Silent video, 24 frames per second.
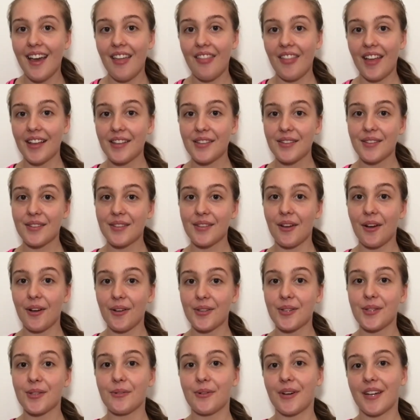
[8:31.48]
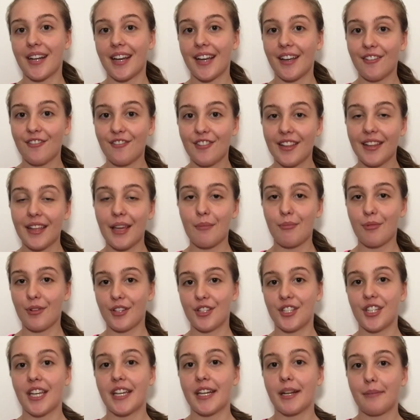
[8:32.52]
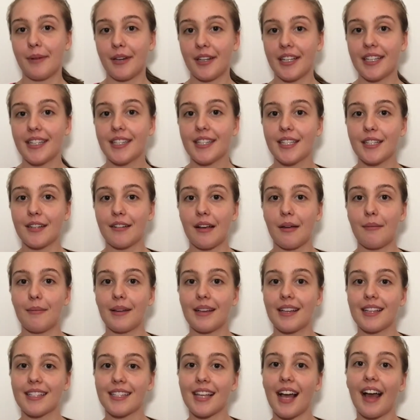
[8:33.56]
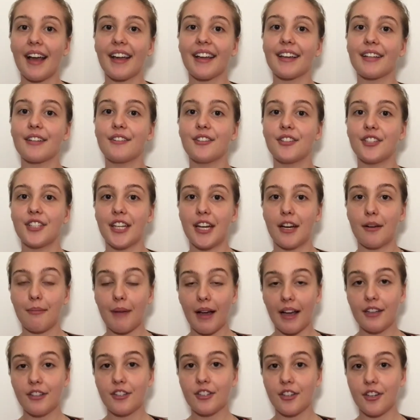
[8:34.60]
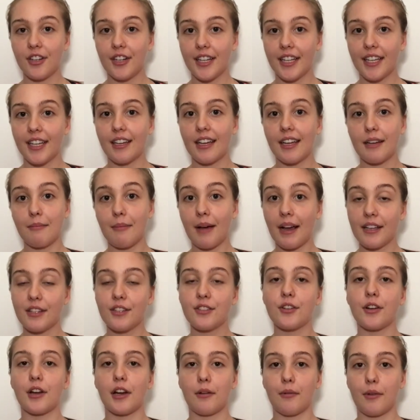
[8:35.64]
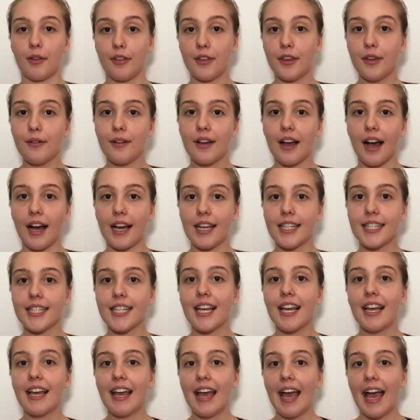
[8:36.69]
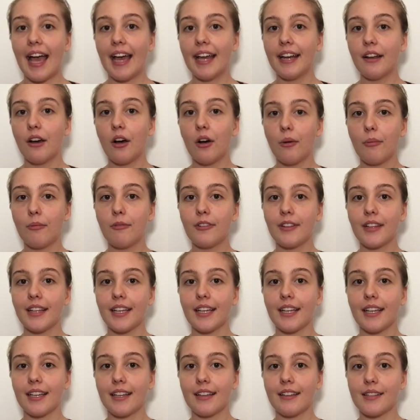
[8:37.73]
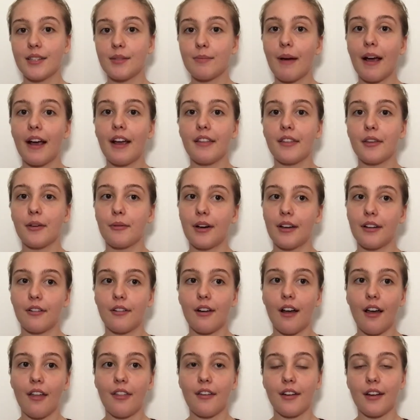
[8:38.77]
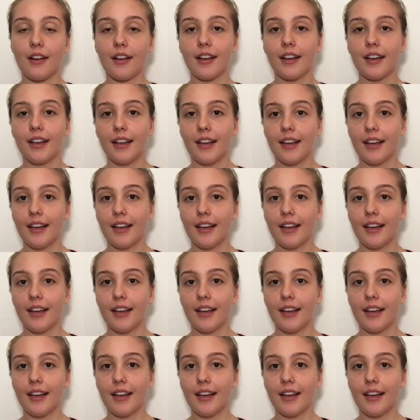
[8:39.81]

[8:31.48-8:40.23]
That's also what I really appreciate about Instagram, because I get to share my journey and my story with you guys, and hopefully inspire the one or other